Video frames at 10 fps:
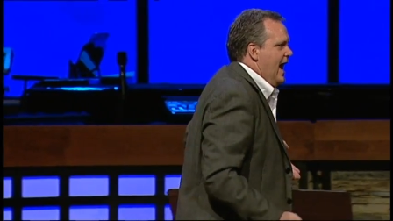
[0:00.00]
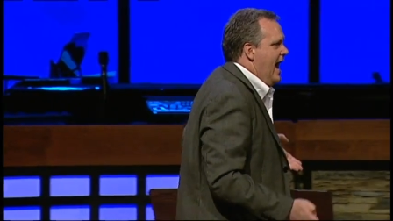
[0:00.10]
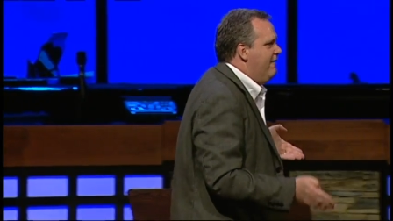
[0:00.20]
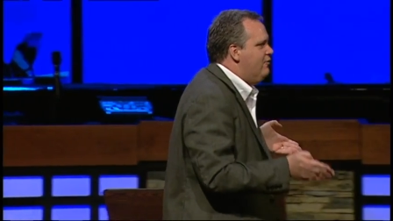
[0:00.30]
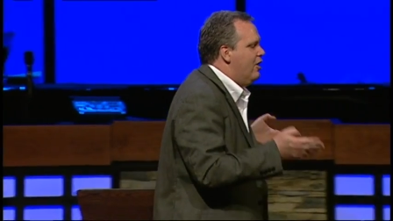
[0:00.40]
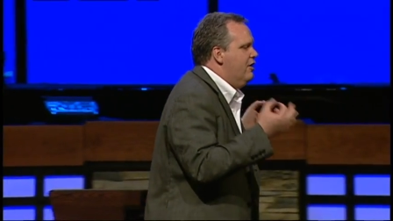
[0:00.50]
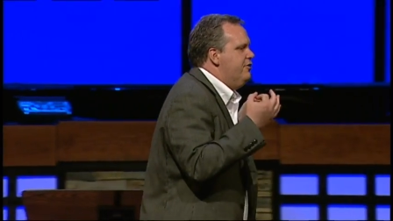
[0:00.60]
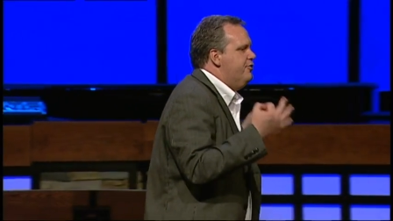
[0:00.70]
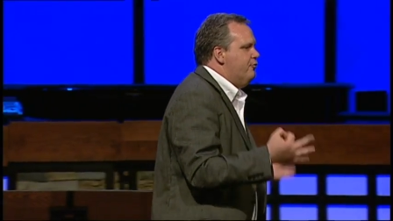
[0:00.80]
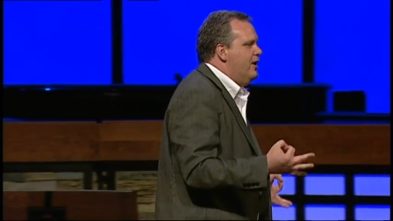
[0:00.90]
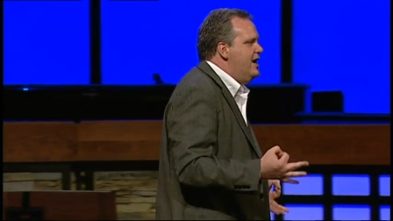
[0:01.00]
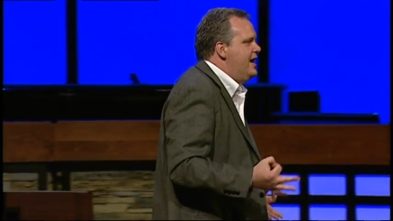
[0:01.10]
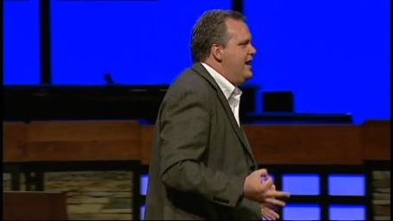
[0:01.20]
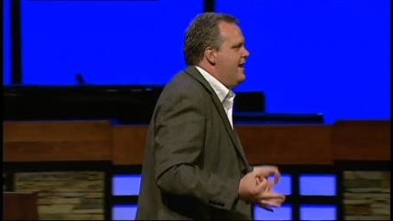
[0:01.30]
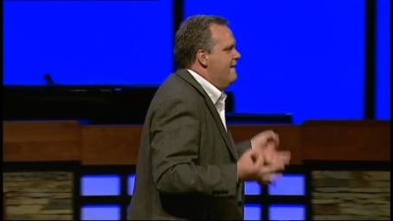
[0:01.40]
I've learned
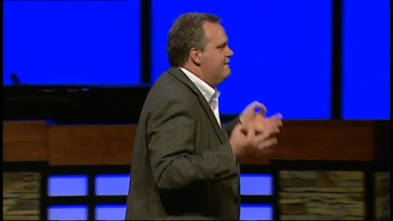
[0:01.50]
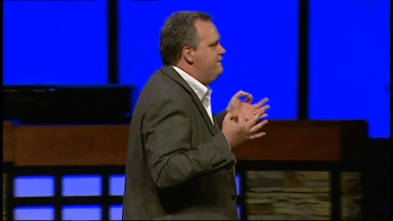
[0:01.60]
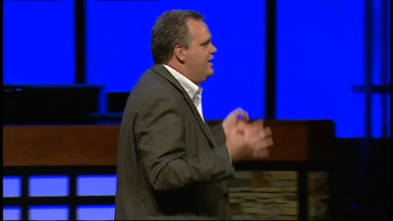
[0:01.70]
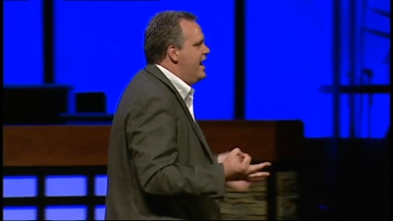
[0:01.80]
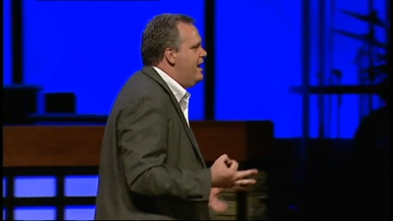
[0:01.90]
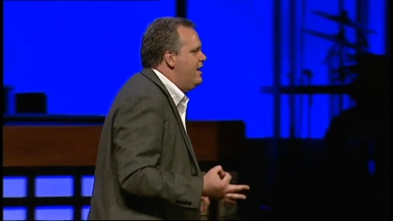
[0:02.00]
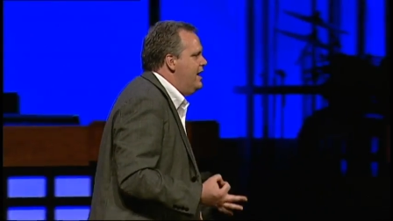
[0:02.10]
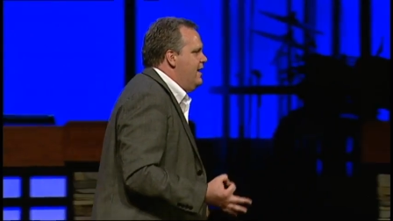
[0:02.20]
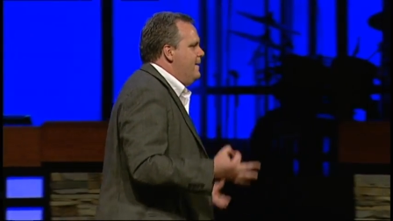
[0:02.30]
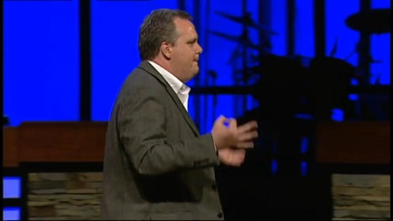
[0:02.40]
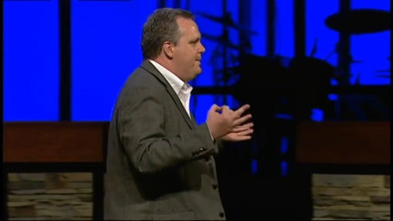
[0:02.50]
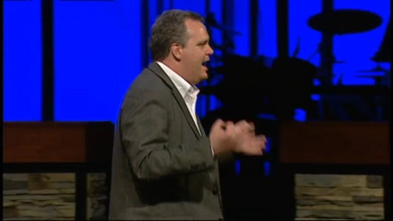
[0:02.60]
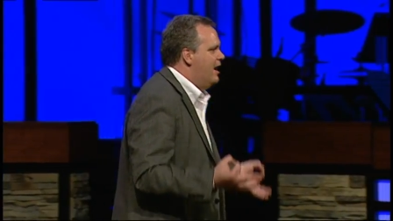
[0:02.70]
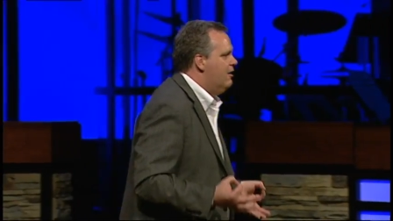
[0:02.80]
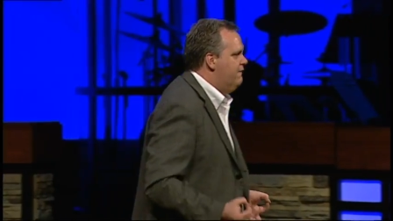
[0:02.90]
three very
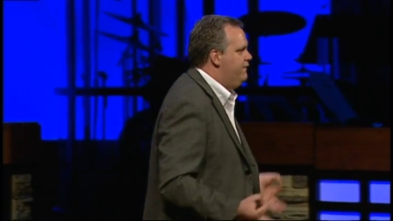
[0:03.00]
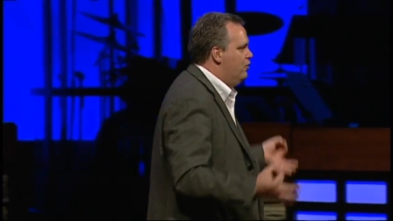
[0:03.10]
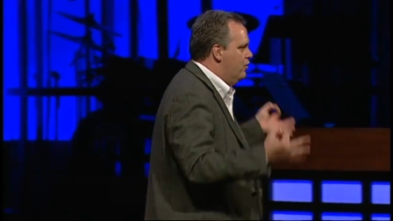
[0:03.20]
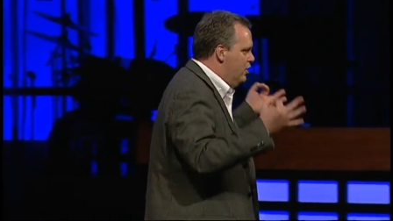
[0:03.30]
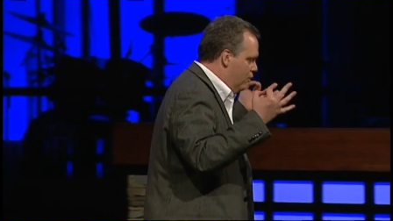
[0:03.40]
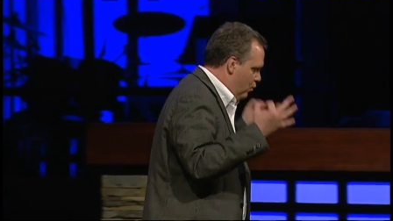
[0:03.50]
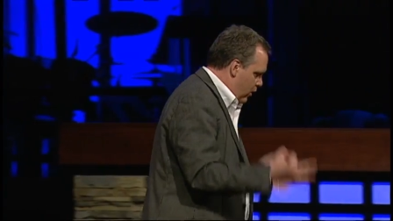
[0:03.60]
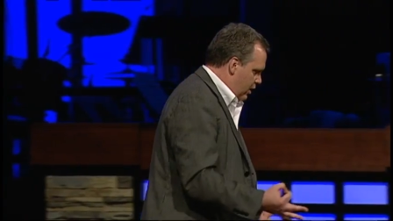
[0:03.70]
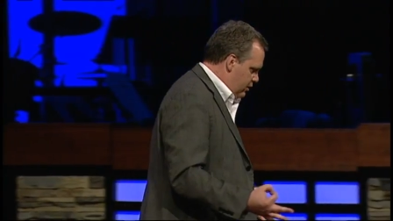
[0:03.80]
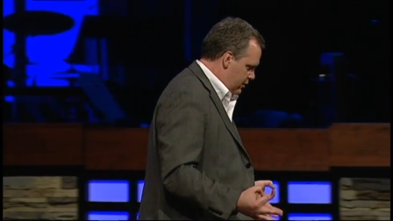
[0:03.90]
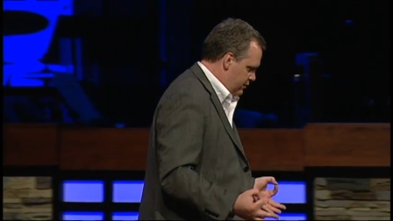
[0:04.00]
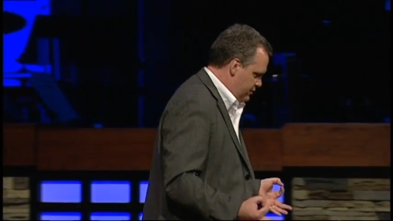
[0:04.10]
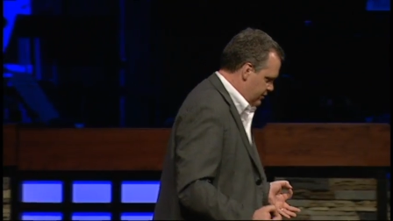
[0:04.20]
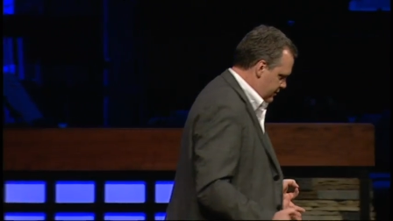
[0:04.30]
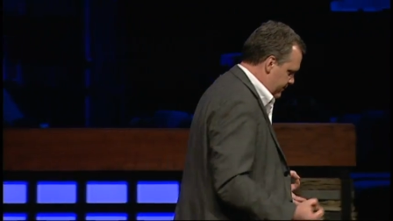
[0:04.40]
powerful
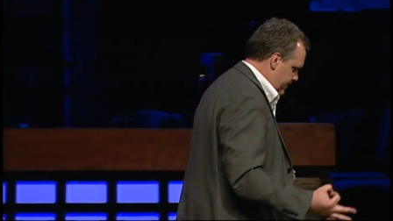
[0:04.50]
words